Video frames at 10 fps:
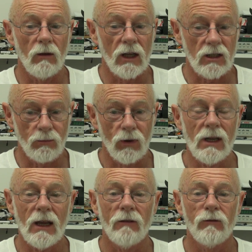it's a
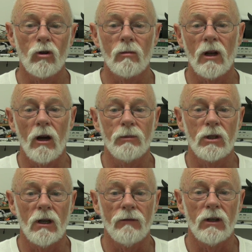pretty affordable
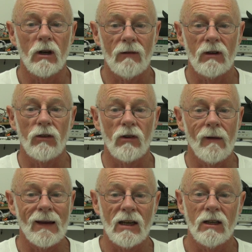option if you're not having to
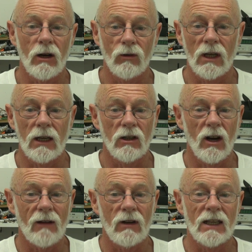throw out any old gear. You
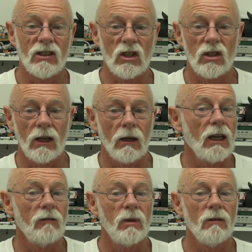don't have any existing
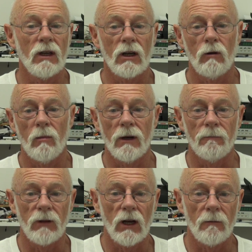FPV equipment.
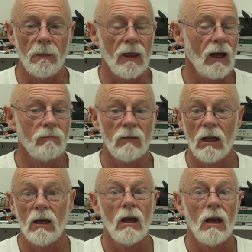
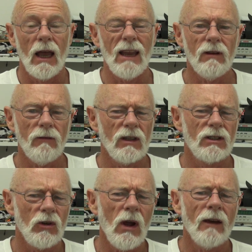Even if you
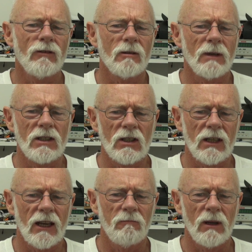do have some
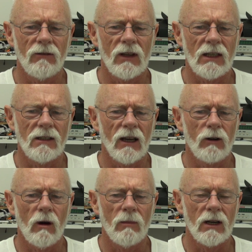existing FPV
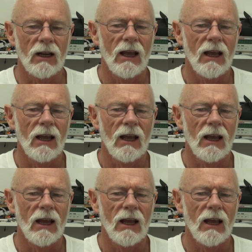equipment,